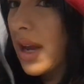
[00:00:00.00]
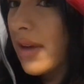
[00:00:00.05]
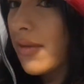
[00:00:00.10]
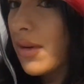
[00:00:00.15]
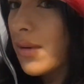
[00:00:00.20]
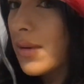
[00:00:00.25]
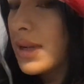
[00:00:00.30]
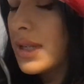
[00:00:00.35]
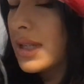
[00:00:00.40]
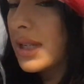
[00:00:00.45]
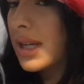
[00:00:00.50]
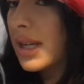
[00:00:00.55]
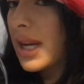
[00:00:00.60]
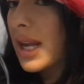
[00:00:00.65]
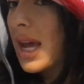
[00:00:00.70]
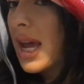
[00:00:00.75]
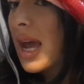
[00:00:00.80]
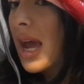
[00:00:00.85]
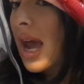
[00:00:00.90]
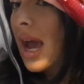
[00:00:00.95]
I've always done,
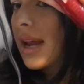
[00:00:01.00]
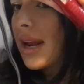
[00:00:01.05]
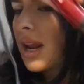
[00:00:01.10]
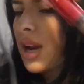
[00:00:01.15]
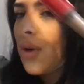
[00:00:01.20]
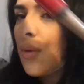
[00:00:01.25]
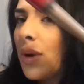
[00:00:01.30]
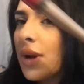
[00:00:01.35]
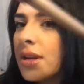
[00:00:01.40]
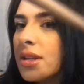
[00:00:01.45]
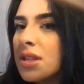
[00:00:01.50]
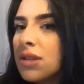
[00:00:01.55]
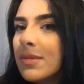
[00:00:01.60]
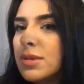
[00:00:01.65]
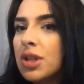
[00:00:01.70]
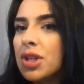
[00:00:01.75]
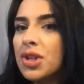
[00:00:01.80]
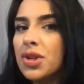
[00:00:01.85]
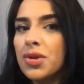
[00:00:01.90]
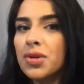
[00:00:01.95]
and I don't want it to
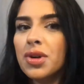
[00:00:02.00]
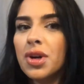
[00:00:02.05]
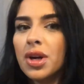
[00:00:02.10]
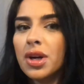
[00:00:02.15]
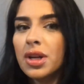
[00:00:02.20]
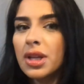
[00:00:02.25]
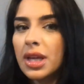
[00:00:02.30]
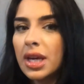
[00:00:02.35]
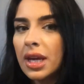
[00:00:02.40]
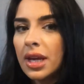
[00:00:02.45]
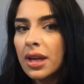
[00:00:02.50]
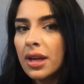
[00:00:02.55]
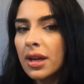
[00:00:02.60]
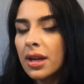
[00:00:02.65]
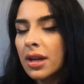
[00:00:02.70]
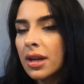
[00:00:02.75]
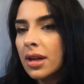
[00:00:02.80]
be too curly,